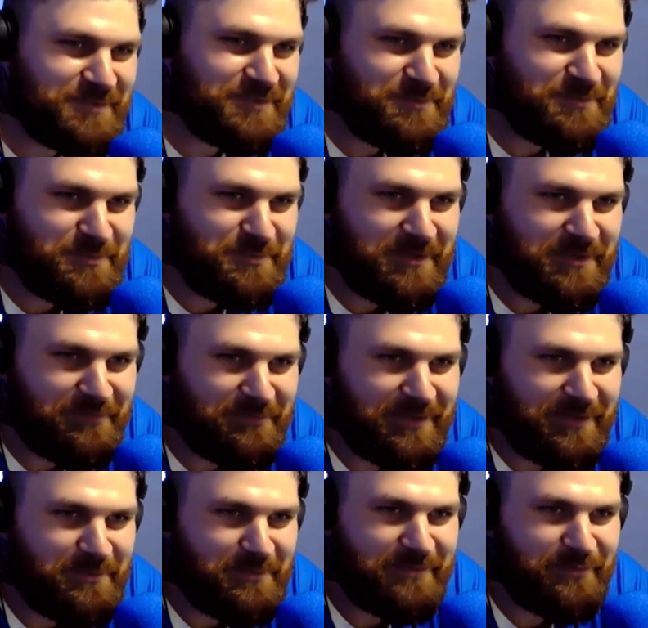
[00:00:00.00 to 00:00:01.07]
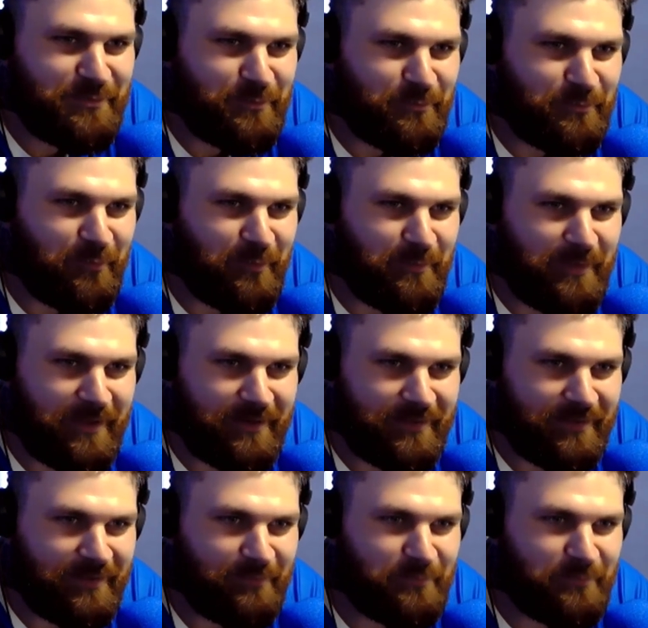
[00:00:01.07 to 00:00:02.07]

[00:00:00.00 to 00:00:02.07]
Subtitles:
and there was a bit of an uproar about it.